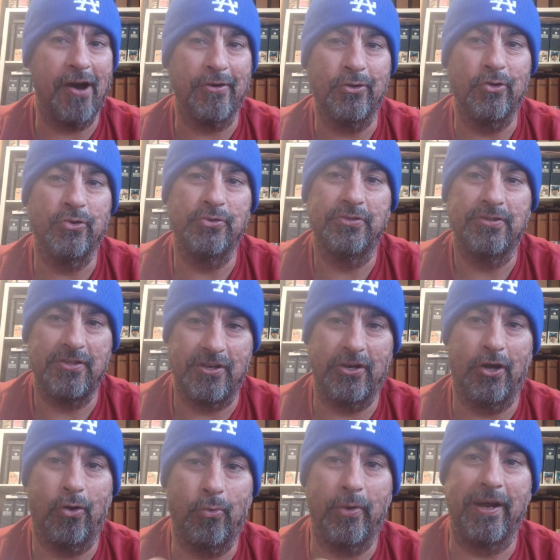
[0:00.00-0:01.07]
autos. You
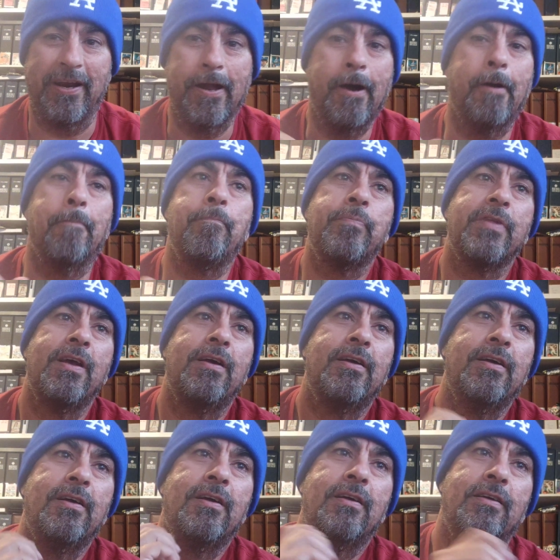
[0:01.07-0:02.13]
know when. Uh,
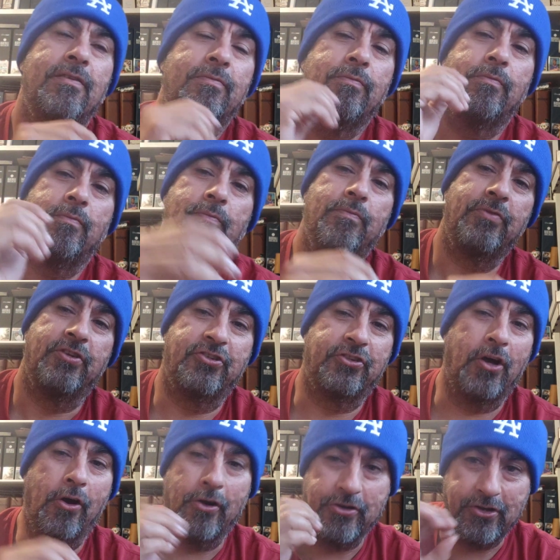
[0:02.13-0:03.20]
the
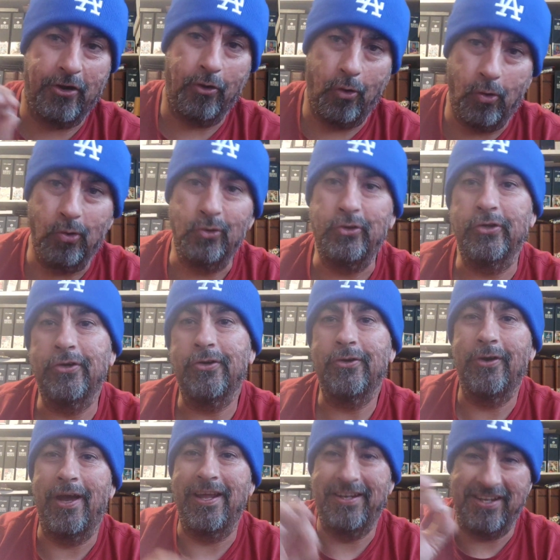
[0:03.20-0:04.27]
stars are
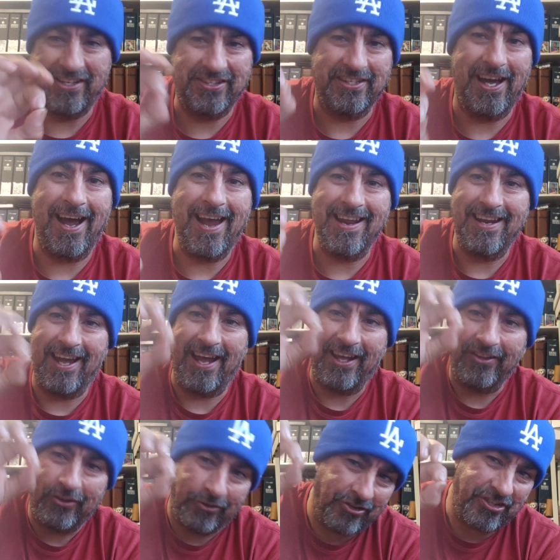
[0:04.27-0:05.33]
older and they sign
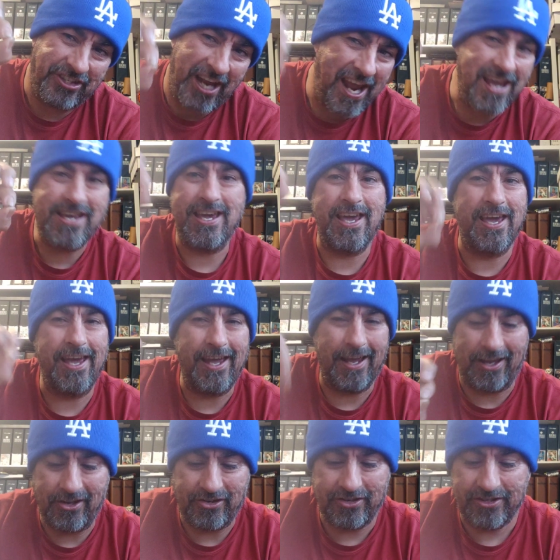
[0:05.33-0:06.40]
and they're
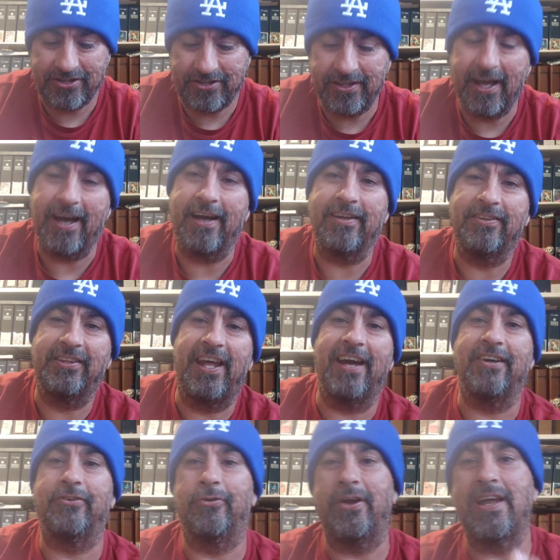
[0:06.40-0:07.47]
shaky and just not
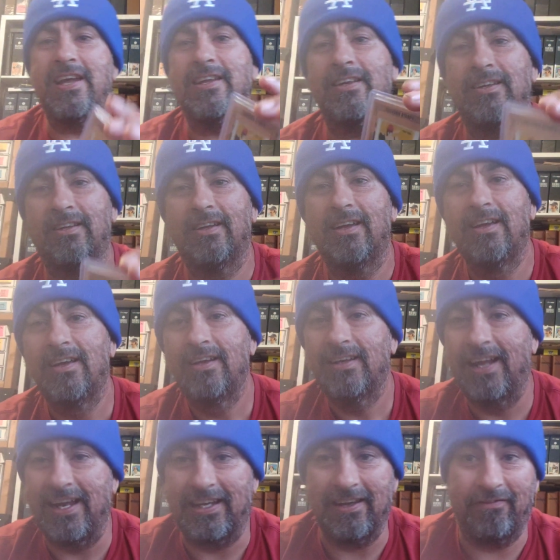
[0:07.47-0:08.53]
that great
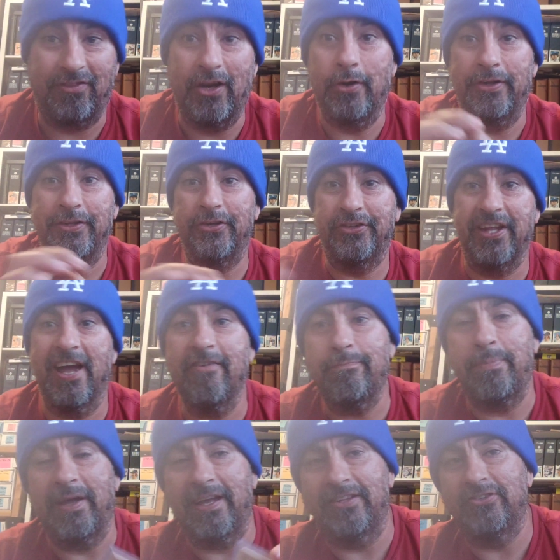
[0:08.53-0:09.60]
like if they're in their
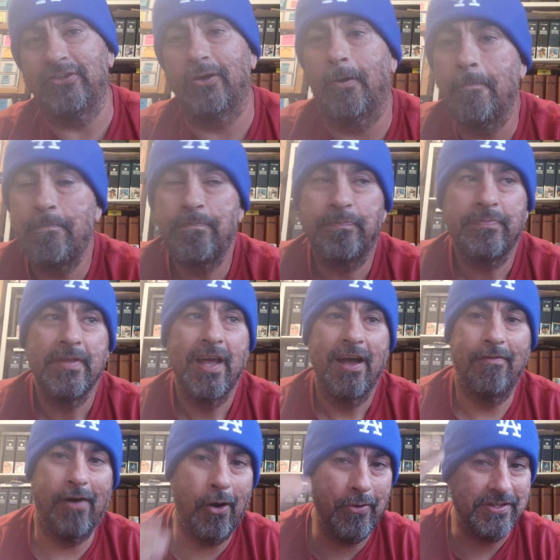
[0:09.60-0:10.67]
deathbed. So
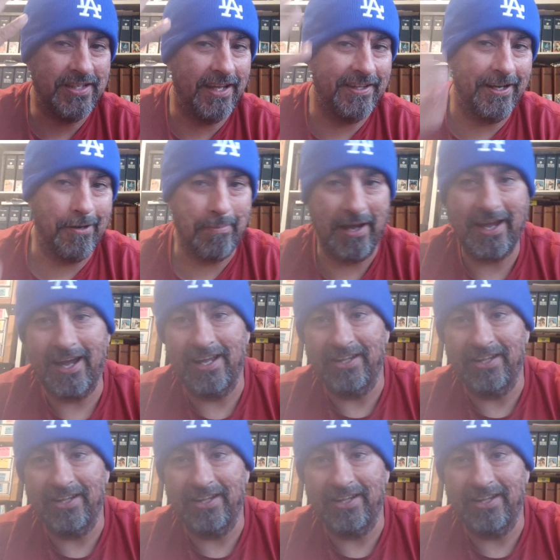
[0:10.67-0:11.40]
I've always had that on my